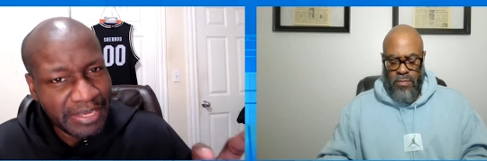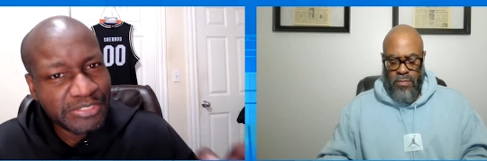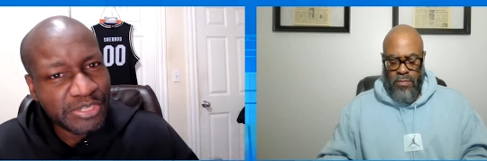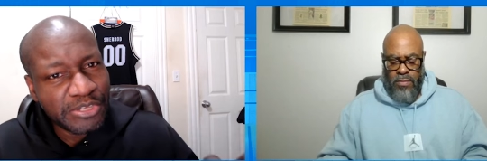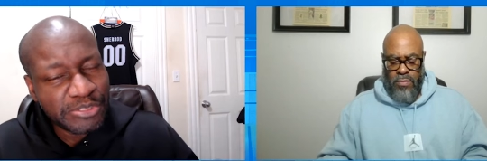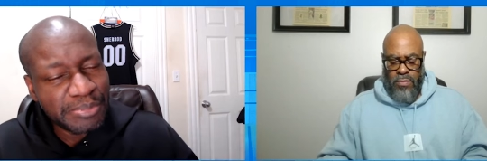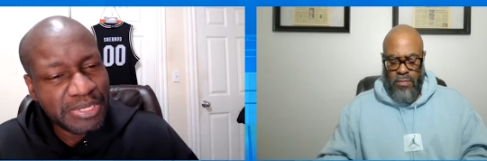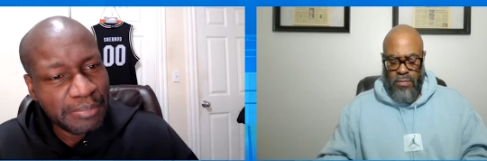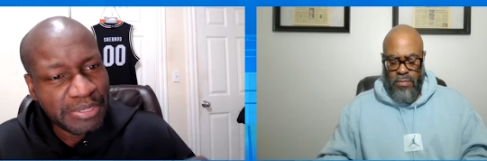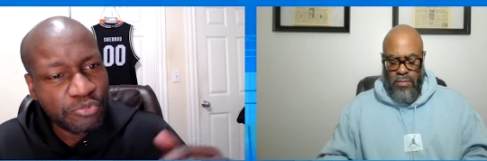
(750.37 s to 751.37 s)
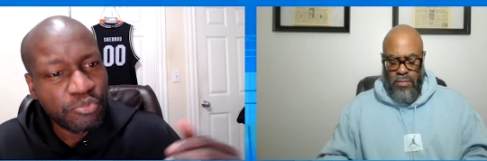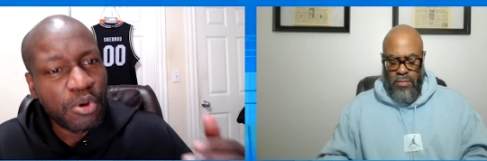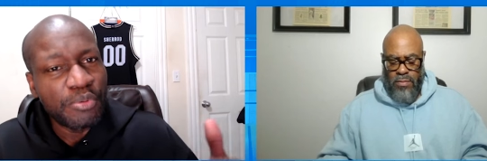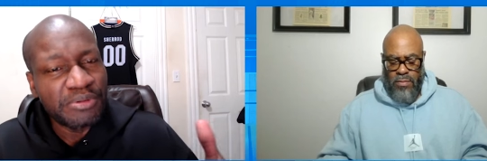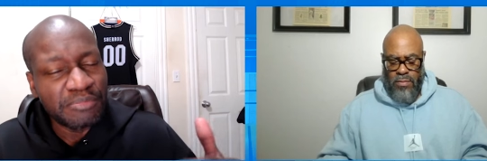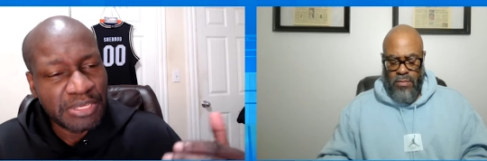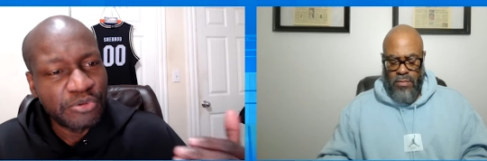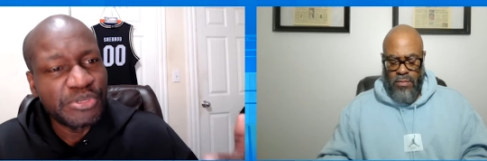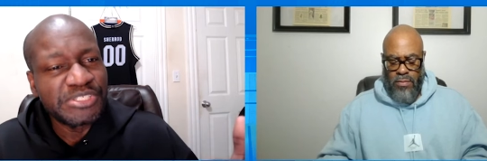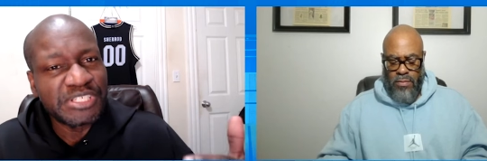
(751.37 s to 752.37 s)
Speaker 1: he's also becoming grow
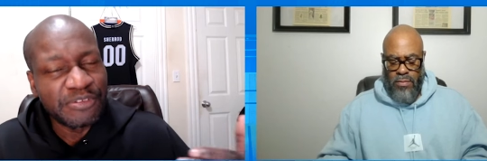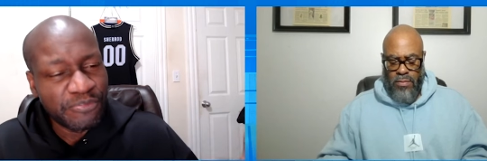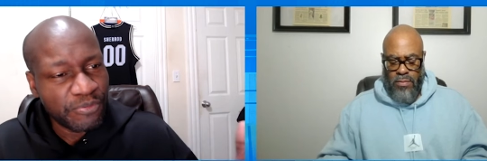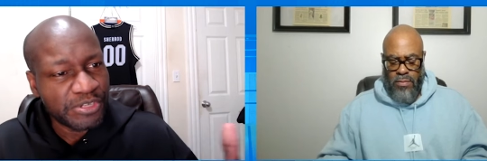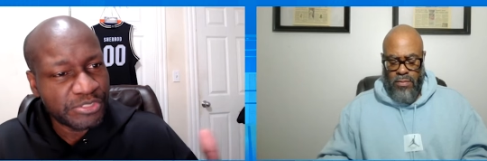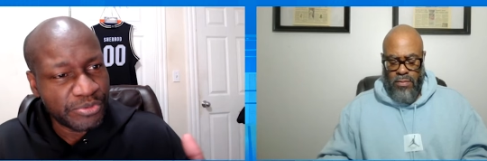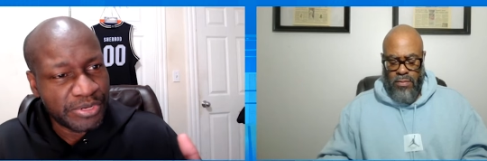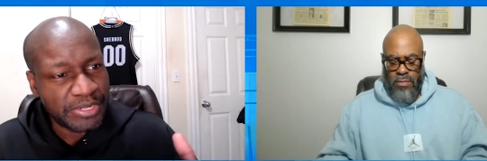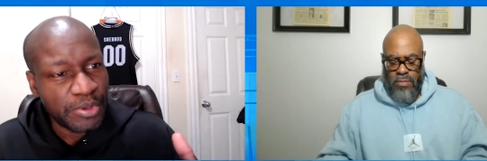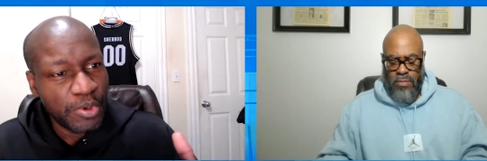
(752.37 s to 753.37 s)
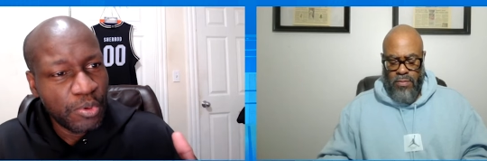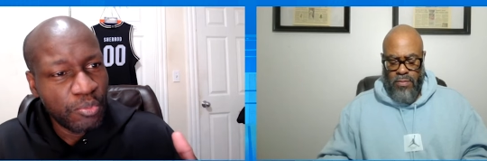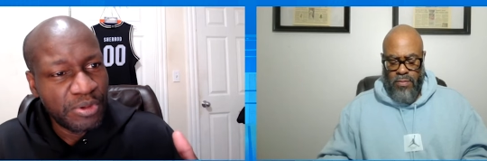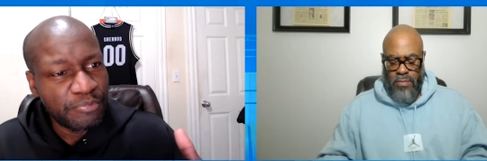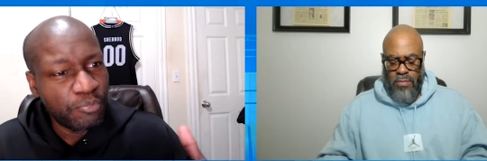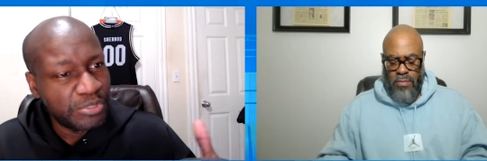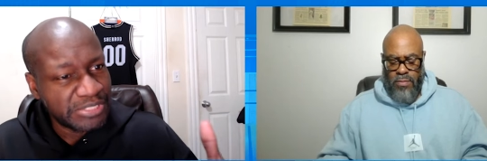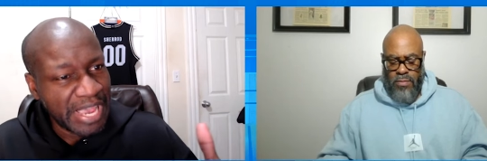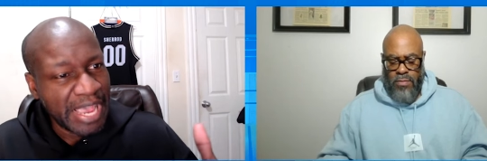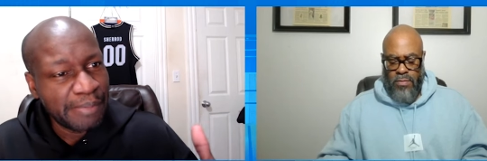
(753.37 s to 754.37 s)
increasingly frustrated with what's
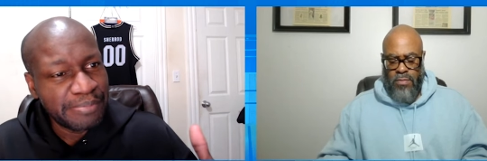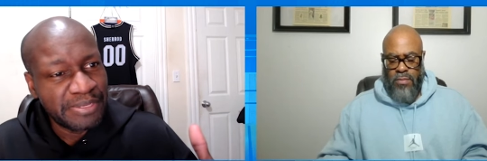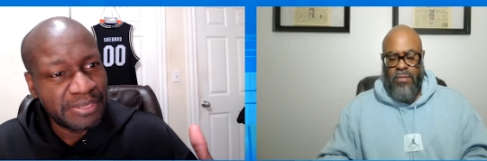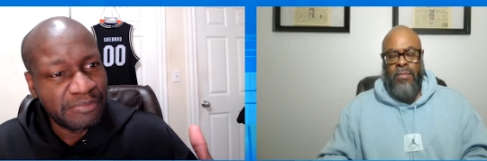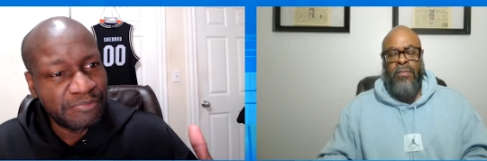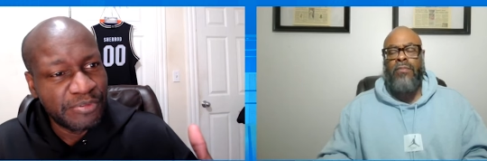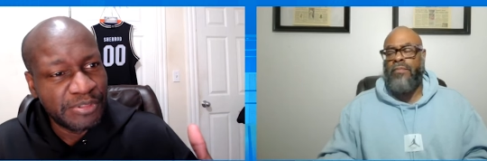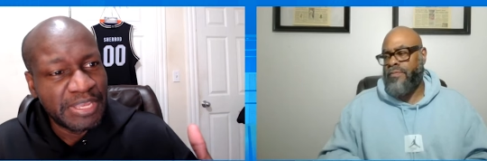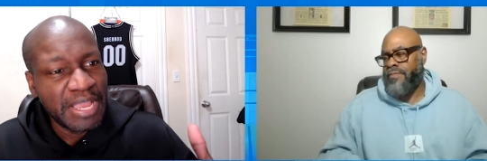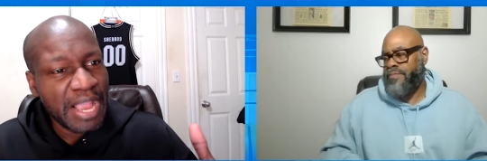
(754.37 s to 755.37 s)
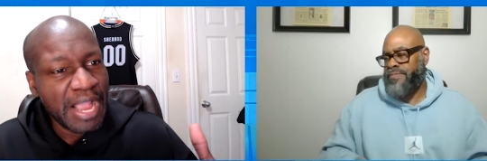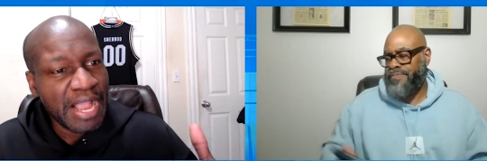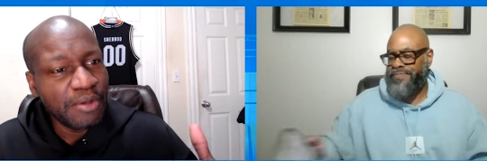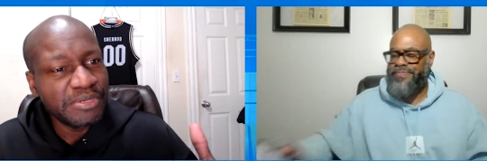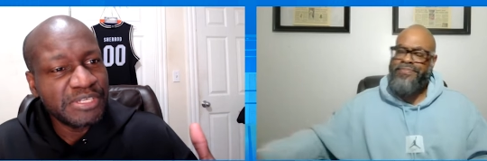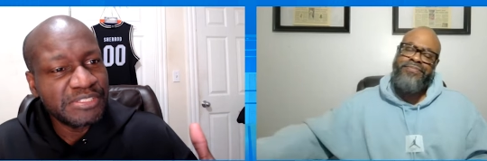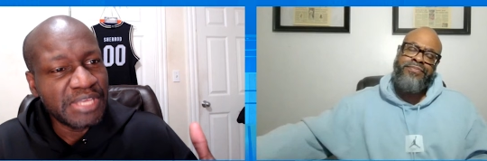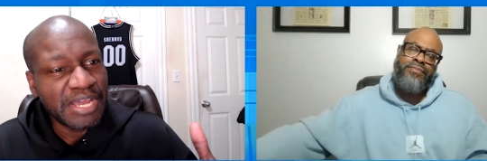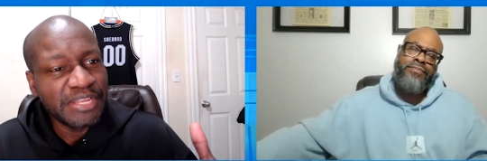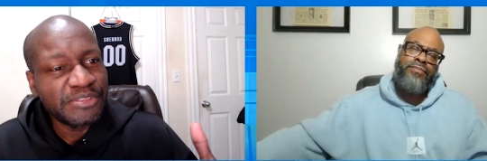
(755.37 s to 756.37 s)
happening in Philly. How his,
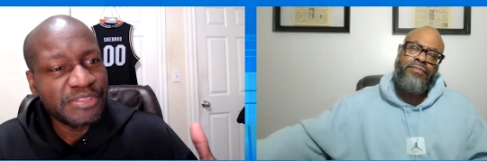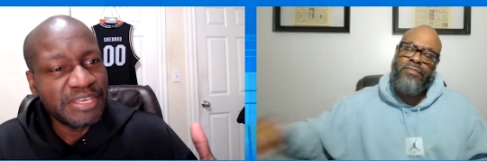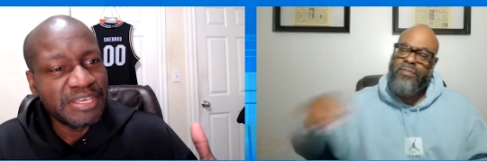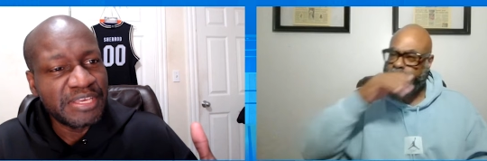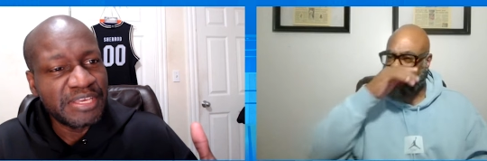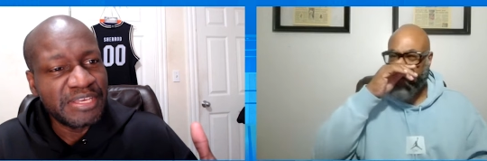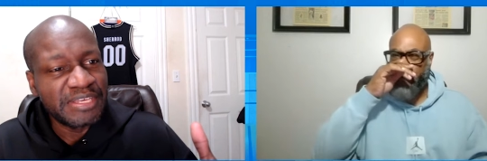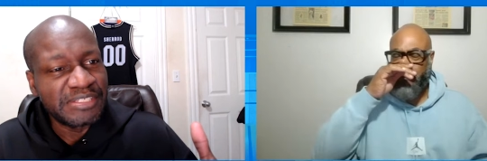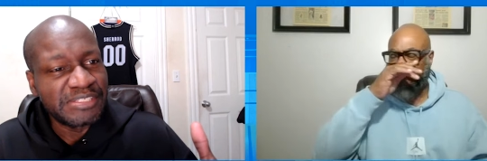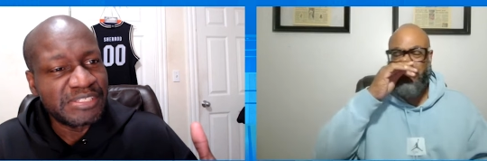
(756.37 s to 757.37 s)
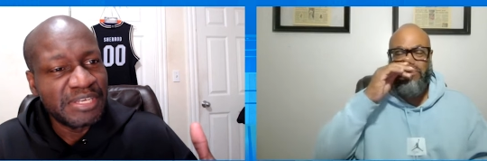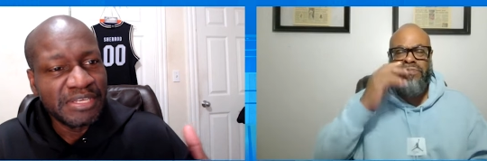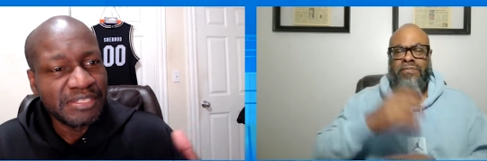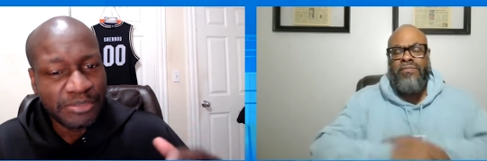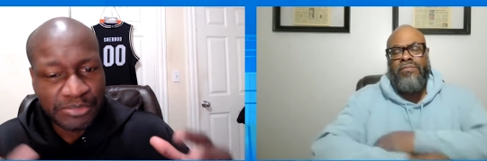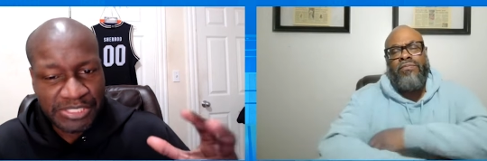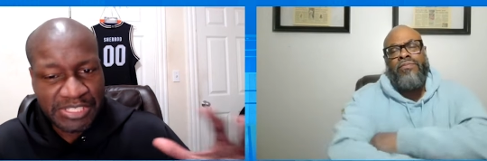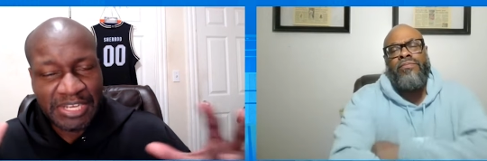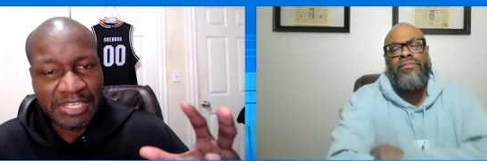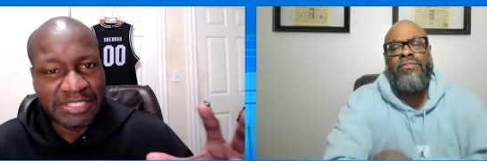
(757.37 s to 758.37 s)
how do you think he is? You know, just
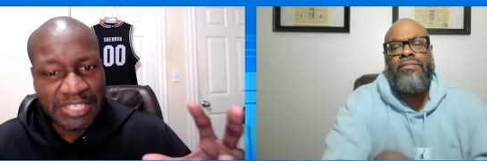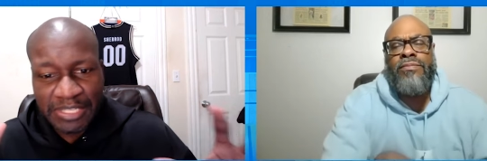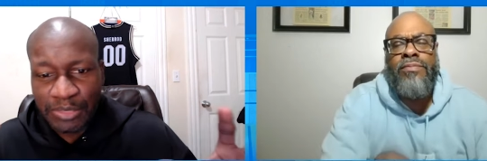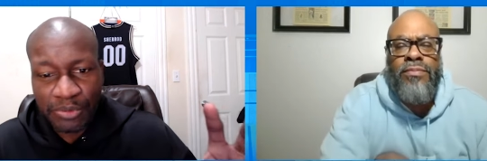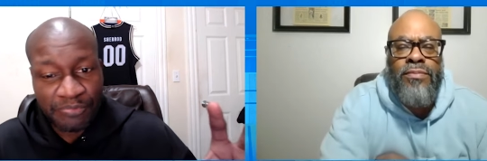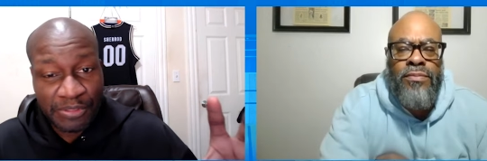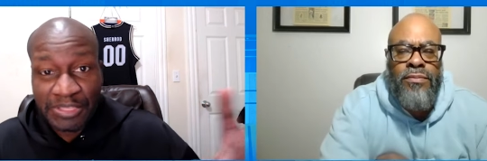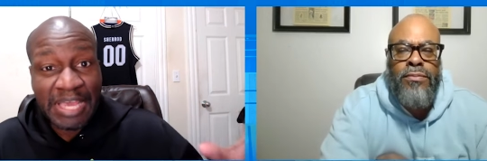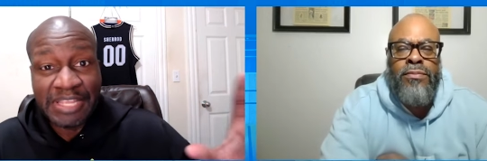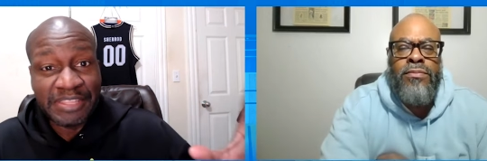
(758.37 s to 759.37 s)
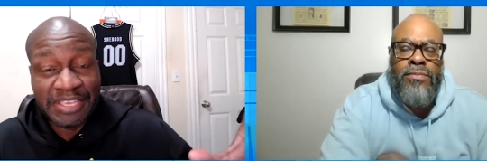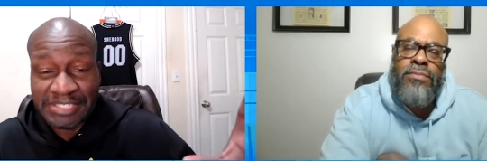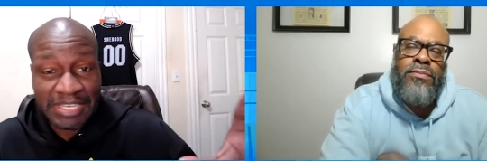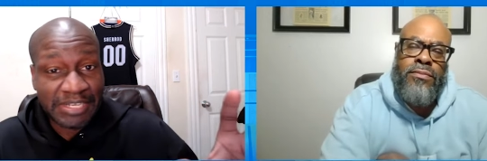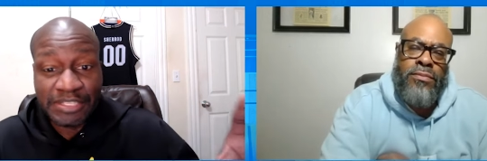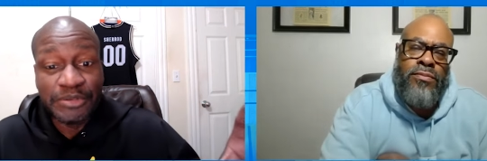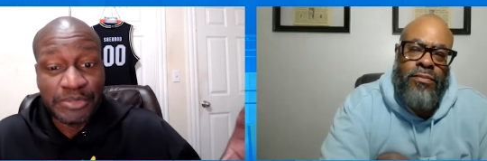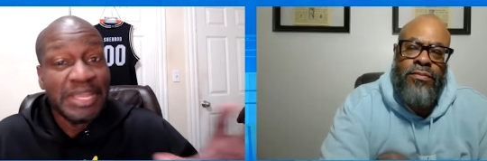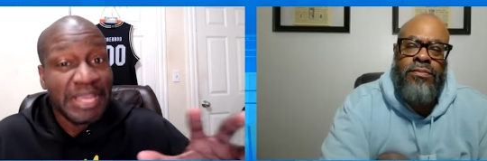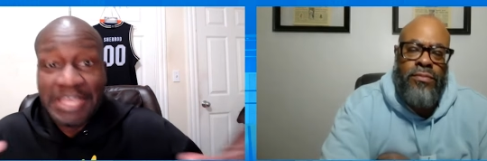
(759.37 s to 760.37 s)
kind of dealing with a lot of things that
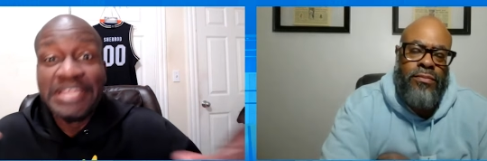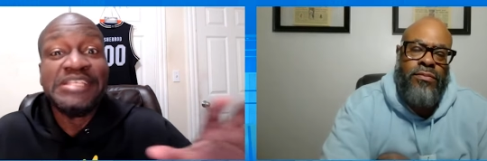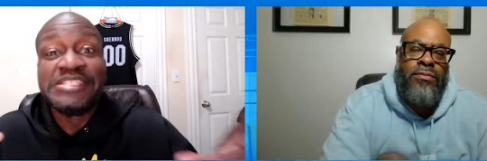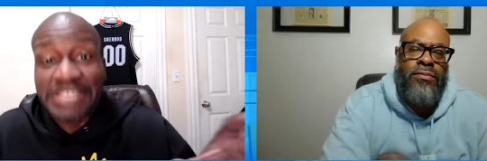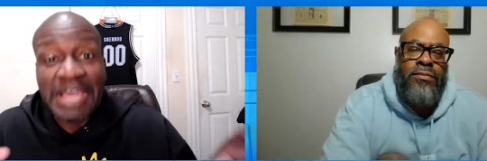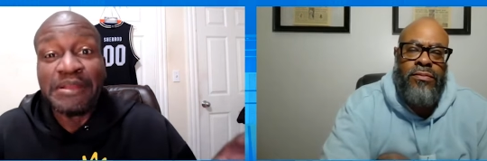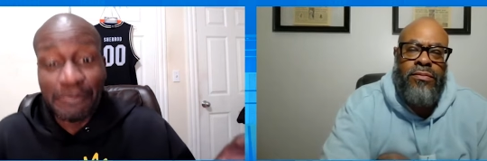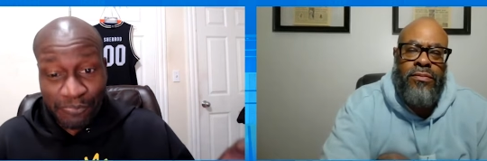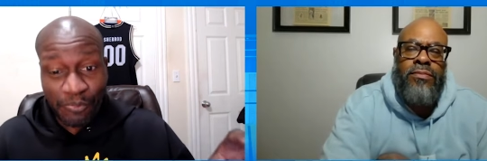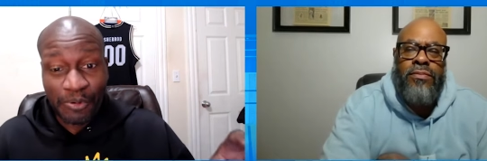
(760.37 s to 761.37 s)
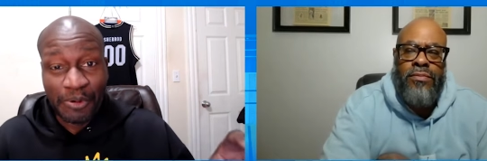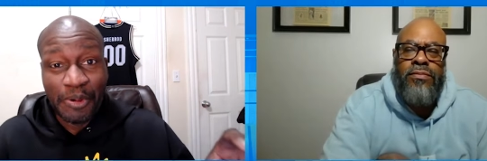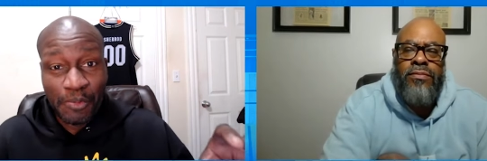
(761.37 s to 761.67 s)
clearly he didn't sign up for